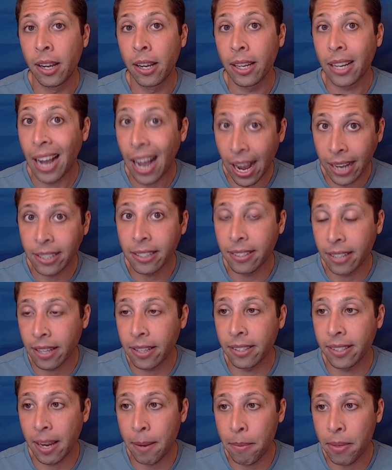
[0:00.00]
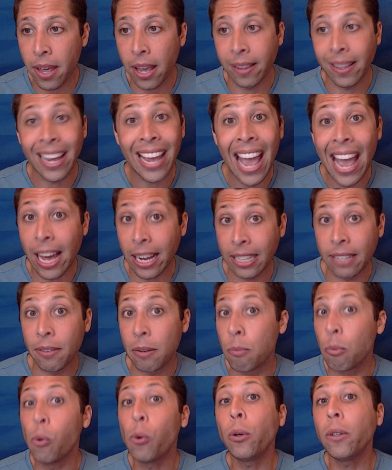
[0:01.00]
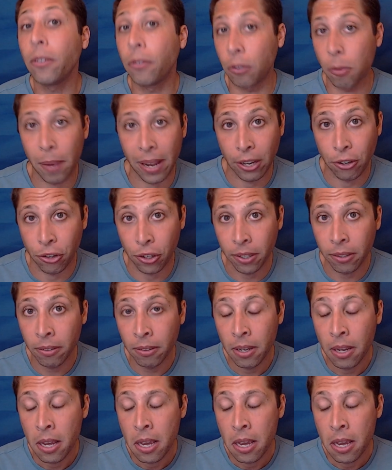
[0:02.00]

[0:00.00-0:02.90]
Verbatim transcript: kind of say the same thing. They add even more information.